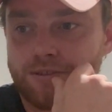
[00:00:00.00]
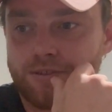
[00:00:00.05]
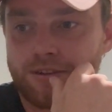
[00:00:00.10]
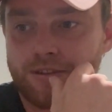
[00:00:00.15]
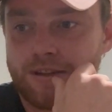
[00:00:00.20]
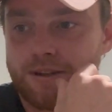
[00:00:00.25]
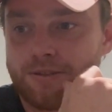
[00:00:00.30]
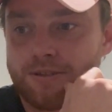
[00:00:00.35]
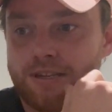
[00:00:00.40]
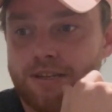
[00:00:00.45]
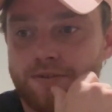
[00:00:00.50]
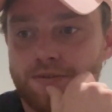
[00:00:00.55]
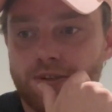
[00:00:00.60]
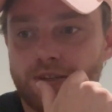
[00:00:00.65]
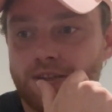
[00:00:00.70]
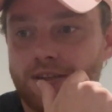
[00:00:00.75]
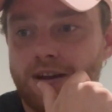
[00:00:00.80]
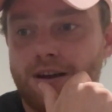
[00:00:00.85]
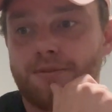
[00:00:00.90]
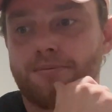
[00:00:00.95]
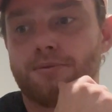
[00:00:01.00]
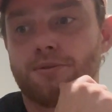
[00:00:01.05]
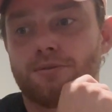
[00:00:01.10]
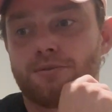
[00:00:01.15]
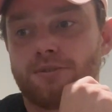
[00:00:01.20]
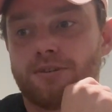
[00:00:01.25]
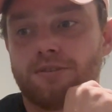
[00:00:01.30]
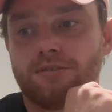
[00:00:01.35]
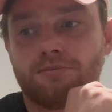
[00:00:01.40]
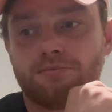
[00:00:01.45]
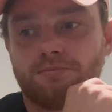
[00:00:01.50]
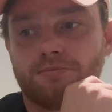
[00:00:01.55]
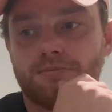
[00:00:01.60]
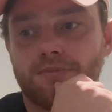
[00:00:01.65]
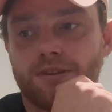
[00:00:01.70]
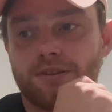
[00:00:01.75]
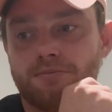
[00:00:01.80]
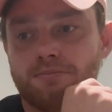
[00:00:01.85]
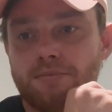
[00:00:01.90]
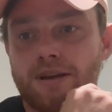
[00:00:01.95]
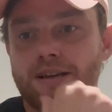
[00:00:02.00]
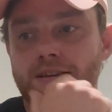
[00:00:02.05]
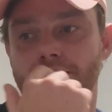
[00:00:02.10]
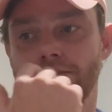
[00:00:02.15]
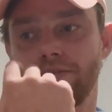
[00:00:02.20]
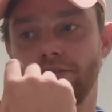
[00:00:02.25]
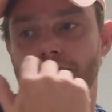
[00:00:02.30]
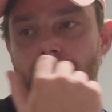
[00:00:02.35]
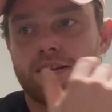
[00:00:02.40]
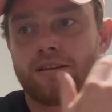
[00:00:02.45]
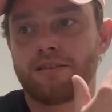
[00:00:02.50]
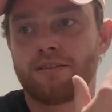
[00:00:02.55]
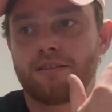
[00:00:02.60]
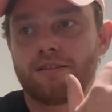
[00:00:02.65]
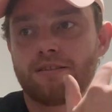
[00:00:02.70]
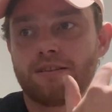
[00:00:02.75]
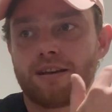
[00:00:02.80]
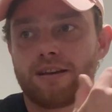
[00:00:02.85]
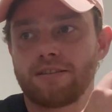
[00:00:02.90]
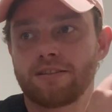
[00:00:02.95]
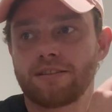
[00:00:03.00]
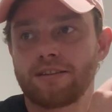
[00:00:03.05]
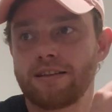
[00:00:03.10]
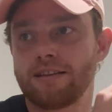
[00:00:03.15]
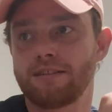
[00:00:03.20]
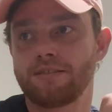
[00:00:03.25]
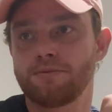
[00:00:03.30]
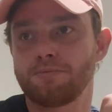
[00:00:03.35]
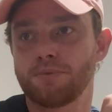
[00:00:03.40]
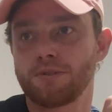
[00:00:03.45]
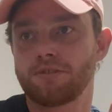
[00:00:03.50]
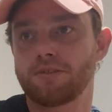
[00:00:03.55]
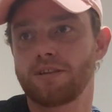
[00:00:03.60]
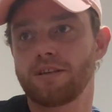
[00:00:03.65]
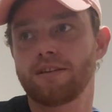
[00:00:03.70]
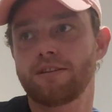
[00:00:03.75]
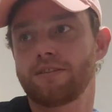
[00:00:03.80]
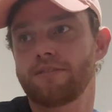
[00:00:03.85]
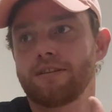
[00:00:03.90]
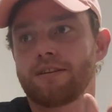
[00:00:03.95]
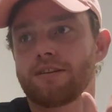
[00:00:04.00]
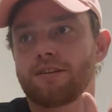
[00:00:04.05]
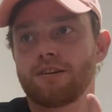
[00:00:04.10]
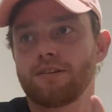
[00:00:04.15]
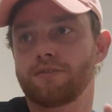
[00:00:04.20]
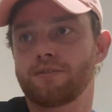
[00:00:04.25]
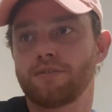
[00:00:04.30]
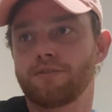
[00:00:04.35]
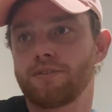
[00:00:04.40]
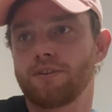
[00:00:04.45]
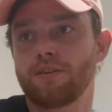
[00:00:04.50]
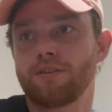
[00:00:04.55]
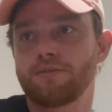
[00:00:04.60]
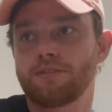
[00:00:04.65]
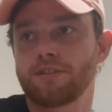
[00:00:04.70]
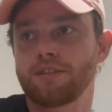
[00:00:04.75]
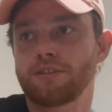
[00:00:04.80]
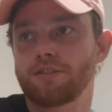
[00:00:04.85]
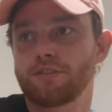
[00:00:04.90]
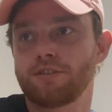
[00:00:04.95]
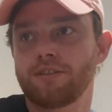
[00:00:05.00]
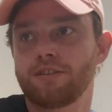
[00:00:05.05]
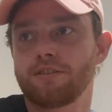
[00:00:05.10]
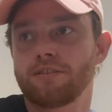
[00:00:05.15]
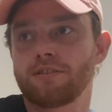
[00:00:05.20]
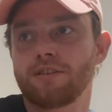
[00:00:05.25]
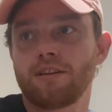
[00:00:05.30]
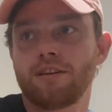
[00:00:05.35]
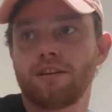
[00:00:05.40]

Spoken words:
So there was even a couple that had met in there and had a kid and were still in there after 5-6 years.